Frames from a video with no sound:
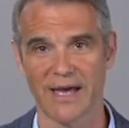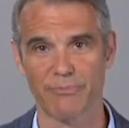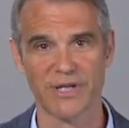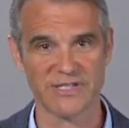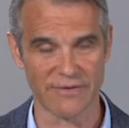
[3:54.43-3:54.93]

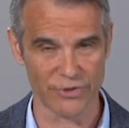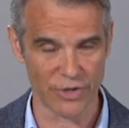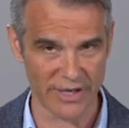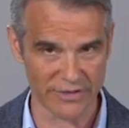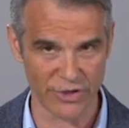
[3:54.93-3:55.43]
Please have a
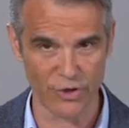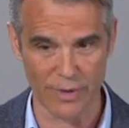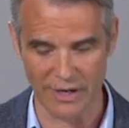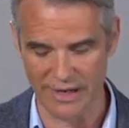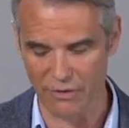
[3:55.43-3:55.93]
look at the
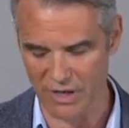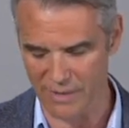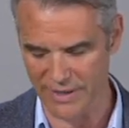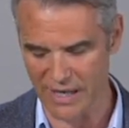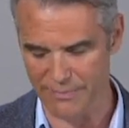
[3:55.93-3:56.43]
URL
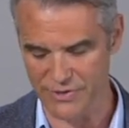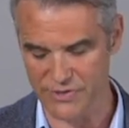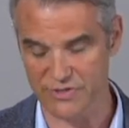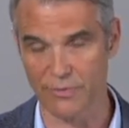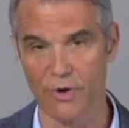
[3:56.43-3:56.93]
coming up in
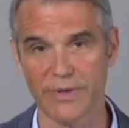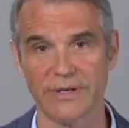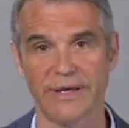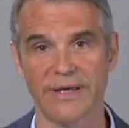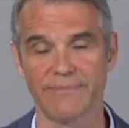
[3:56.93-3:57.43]
just a moment,
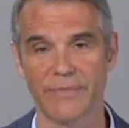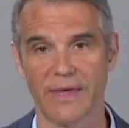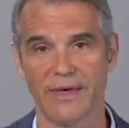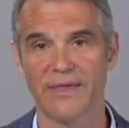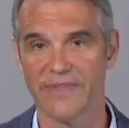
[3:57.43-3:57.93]
and
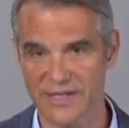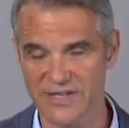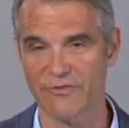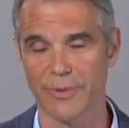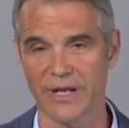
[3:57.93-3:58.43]
thanks
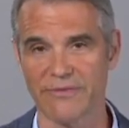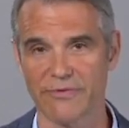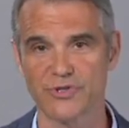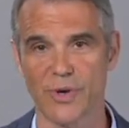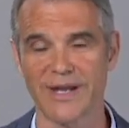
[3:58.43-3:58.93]
everybody
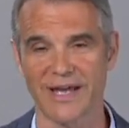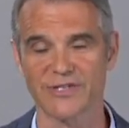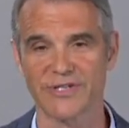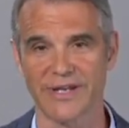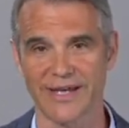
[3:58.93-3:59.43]
for joining us
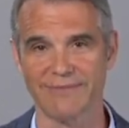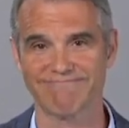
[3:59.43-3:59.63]
today.